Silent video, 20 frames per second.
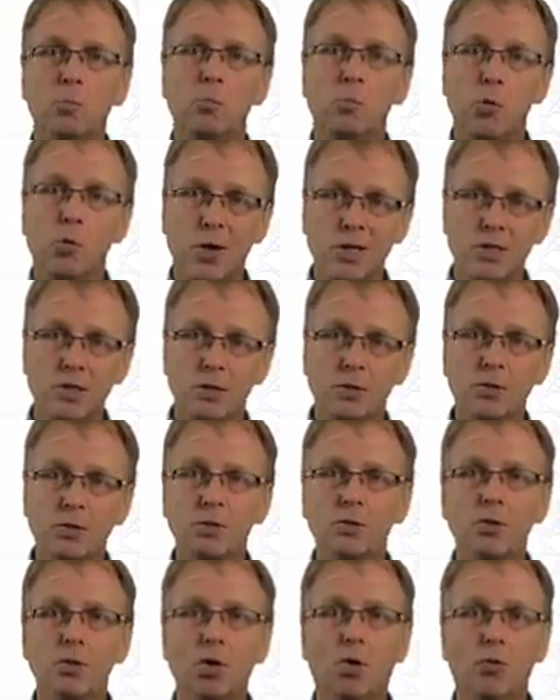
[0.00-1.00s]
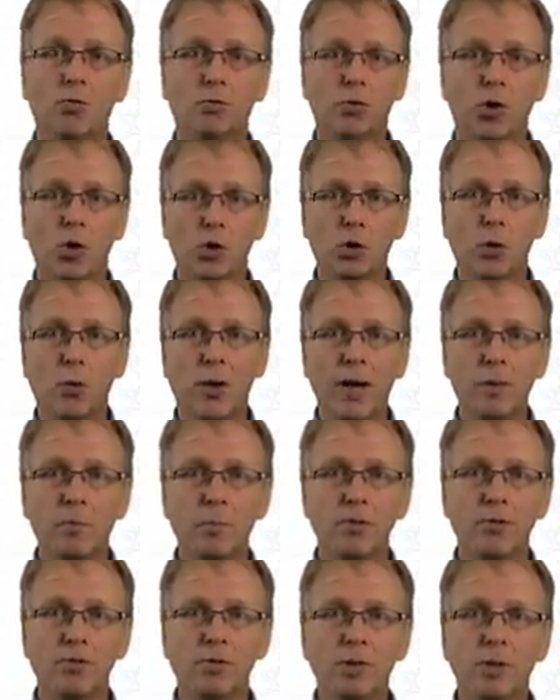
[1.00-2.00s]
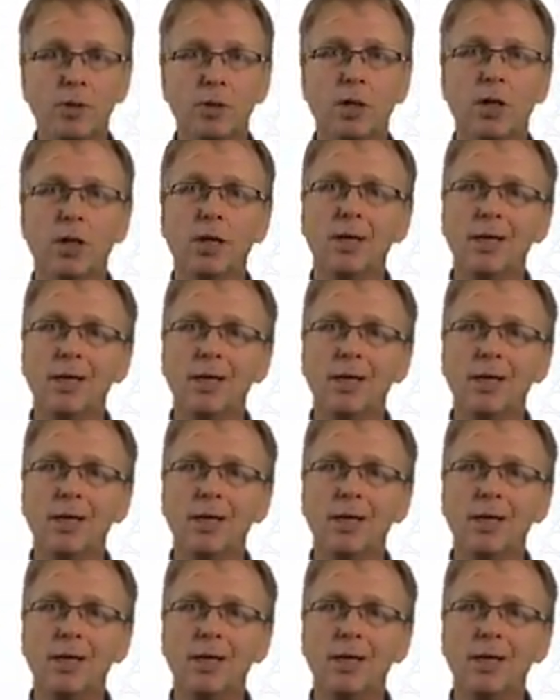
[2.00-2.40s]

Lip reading: presence of donor APC